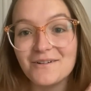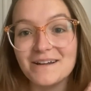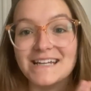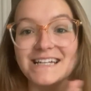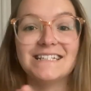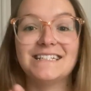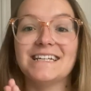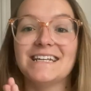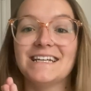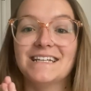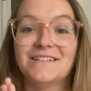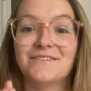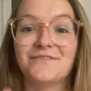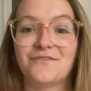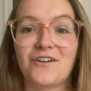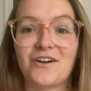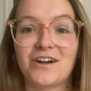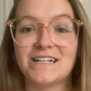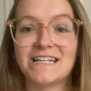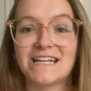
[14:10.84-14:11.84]
it is
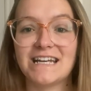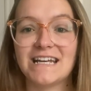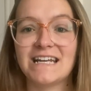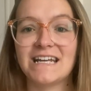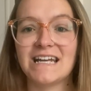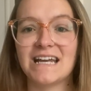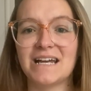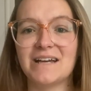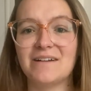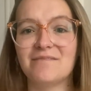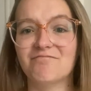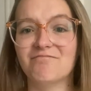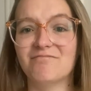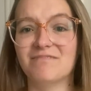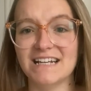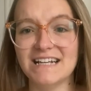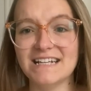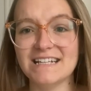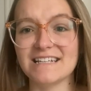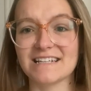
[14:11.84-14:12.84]
Friday.
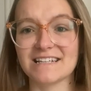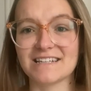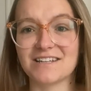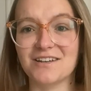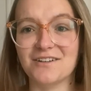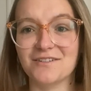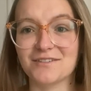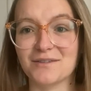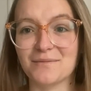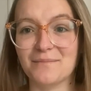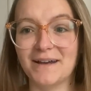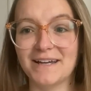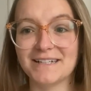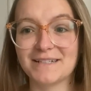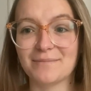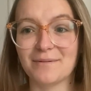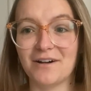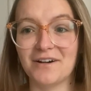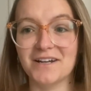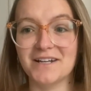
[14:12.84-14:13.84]
Please excuse the mess
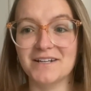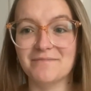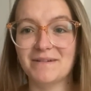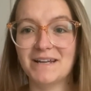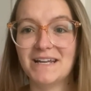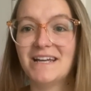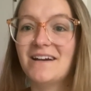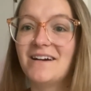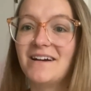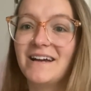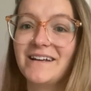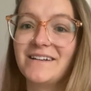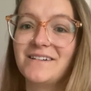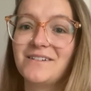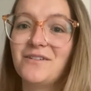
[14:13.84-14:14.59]
behind me. I had